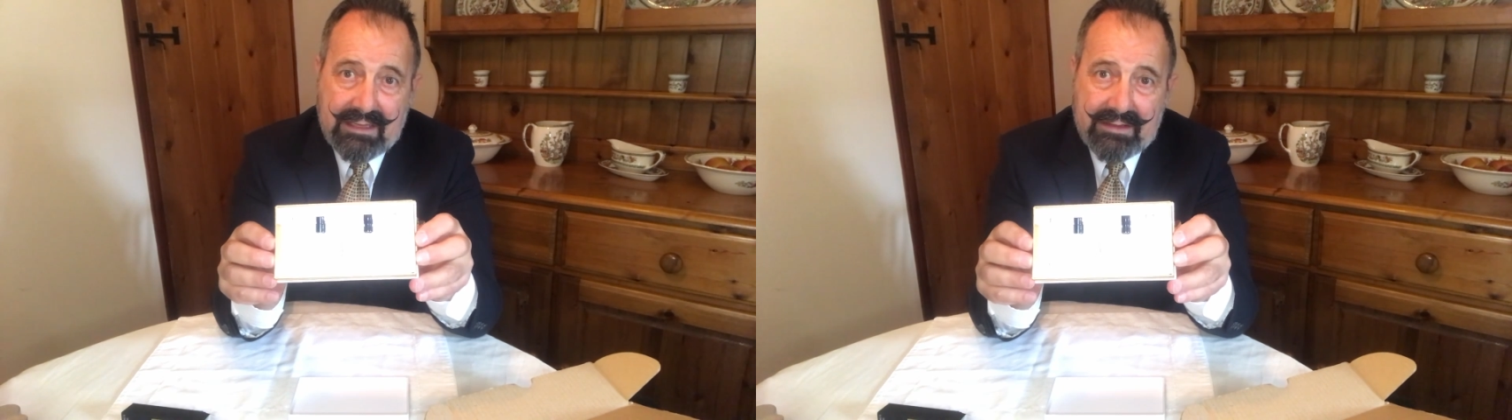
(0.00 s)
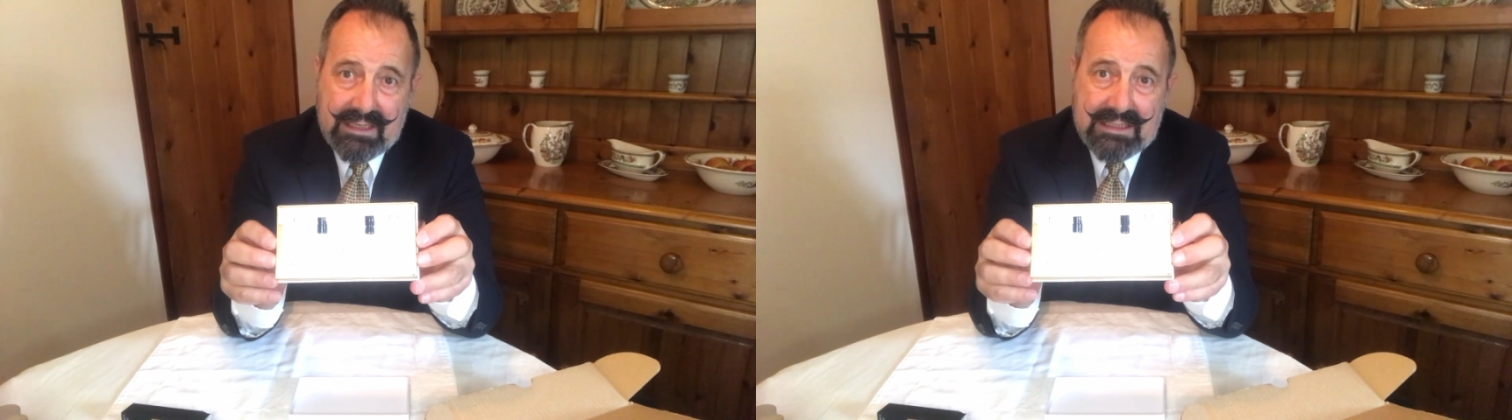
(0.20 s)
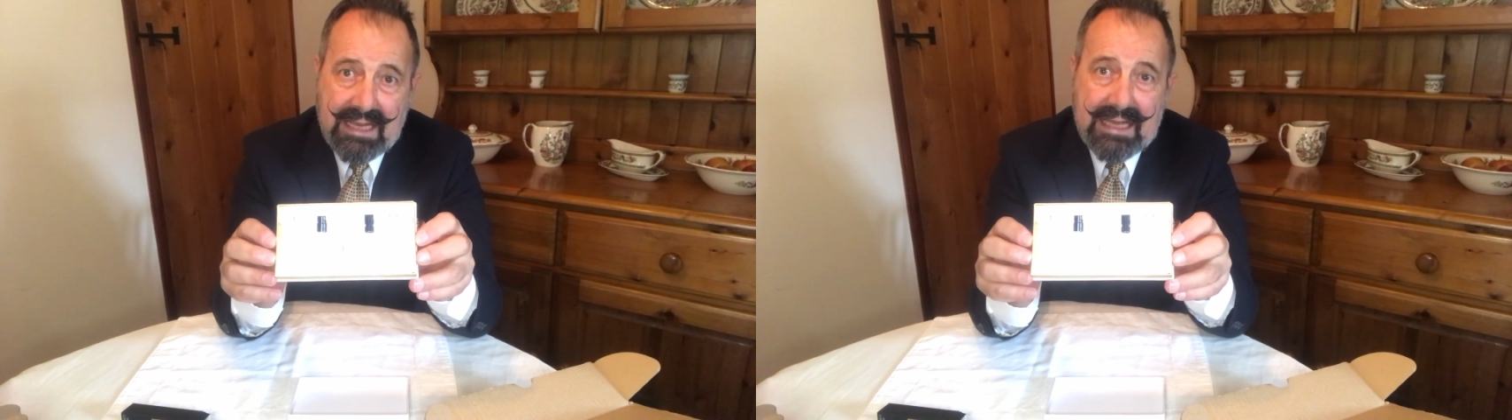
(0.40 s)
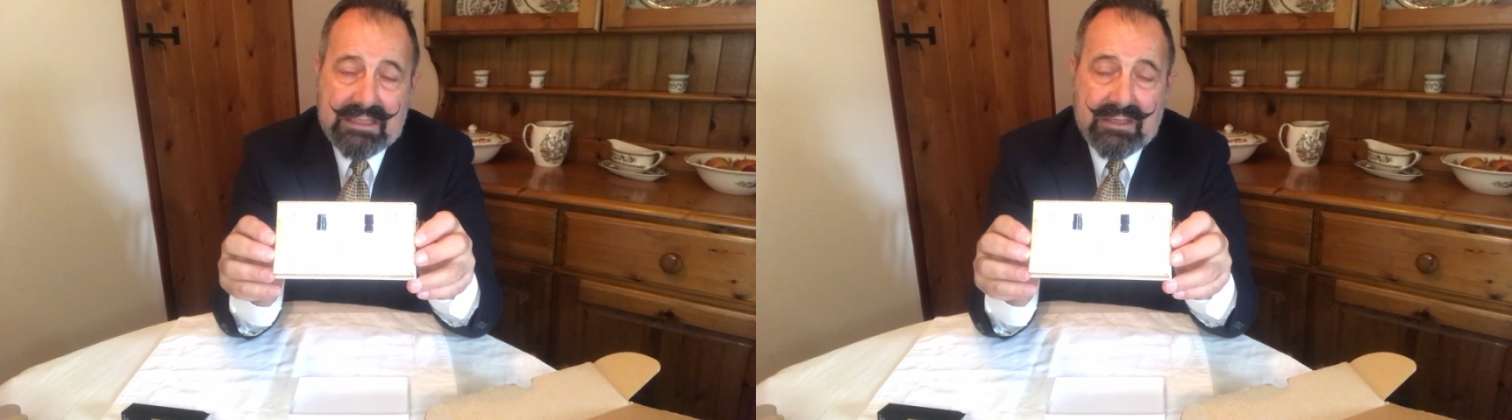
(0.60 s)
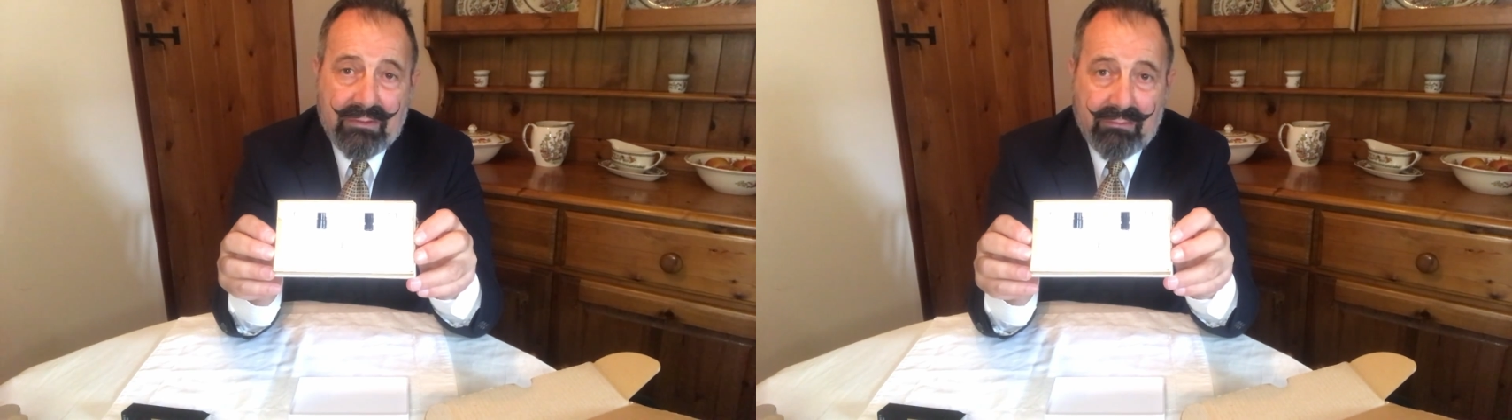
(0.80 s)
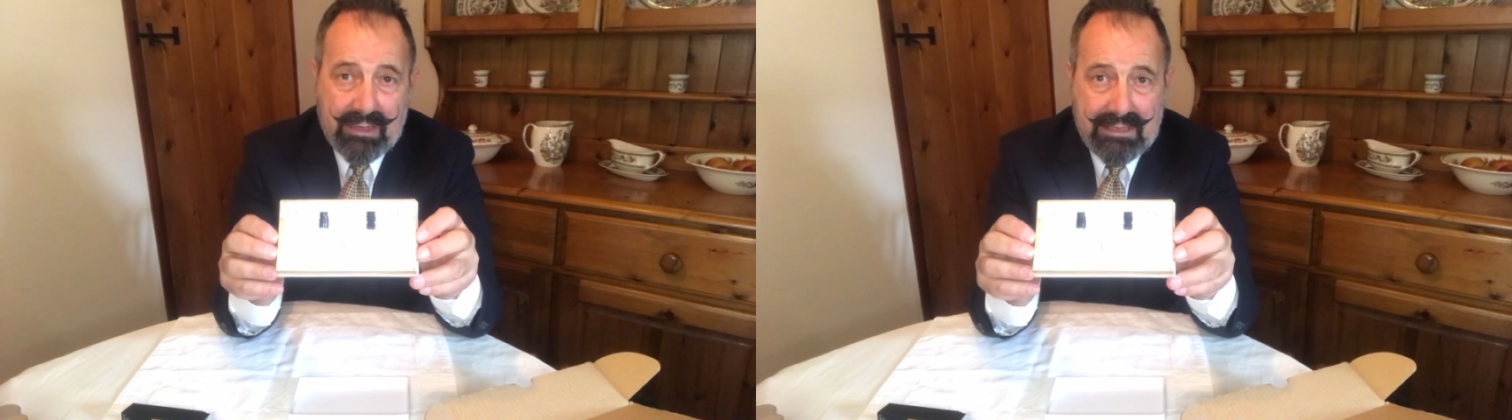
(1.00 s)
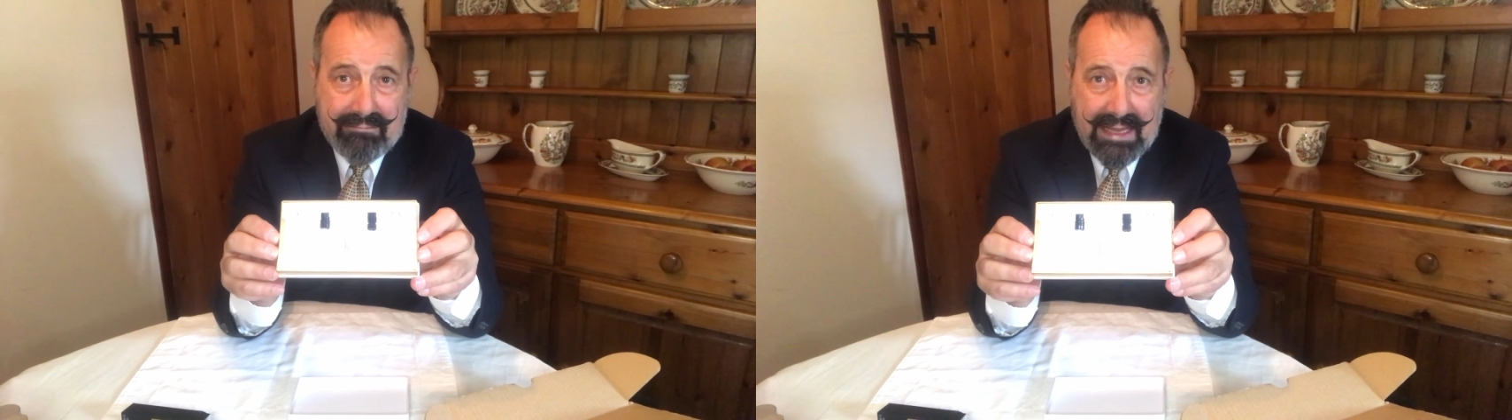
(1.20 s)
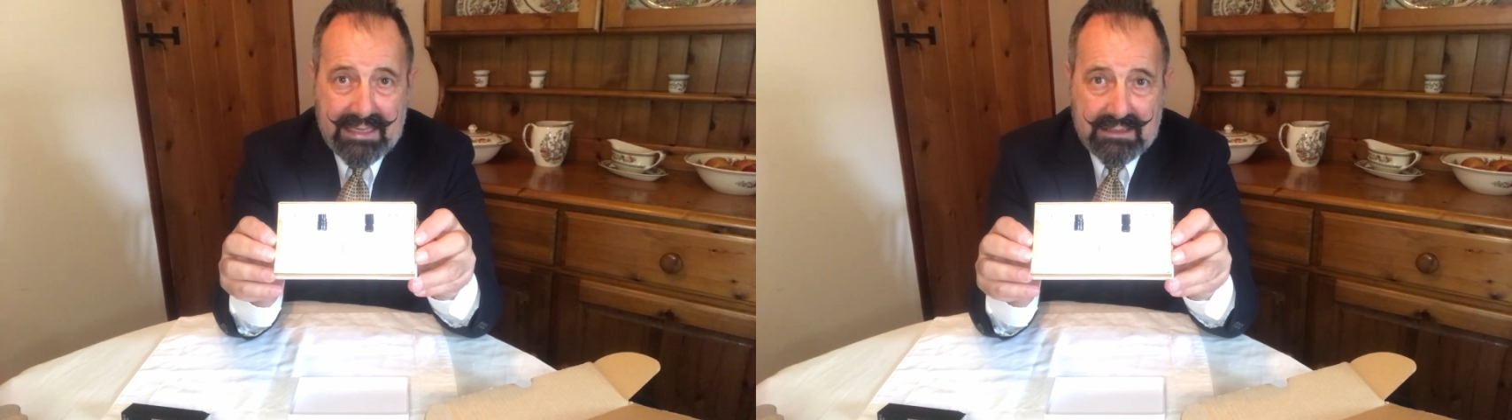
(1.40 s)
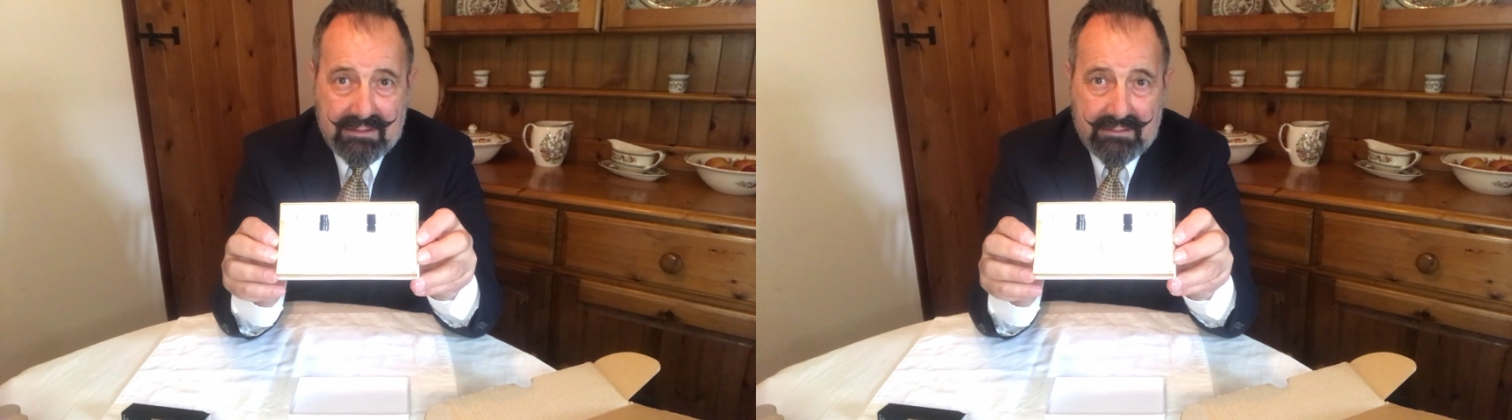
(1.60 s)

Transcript: this has three men's